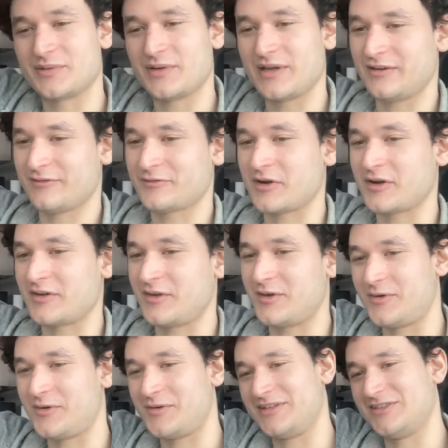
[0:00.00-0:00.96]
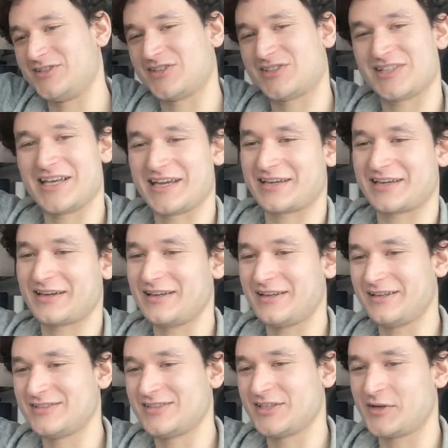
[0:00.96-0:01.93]
in front of you, and just like
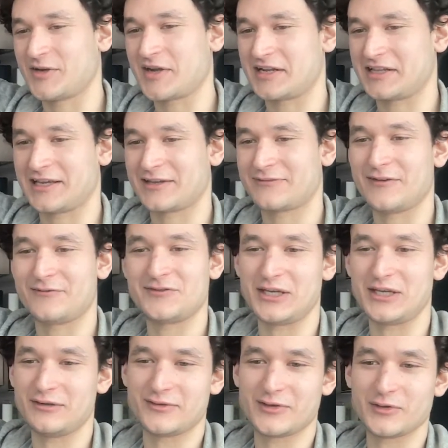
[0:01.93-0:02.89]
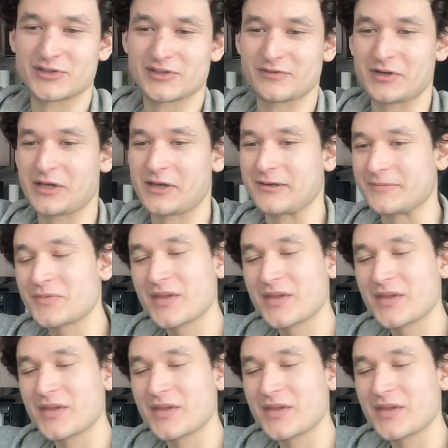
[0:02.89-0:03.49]
until you're getting like 15 views a video.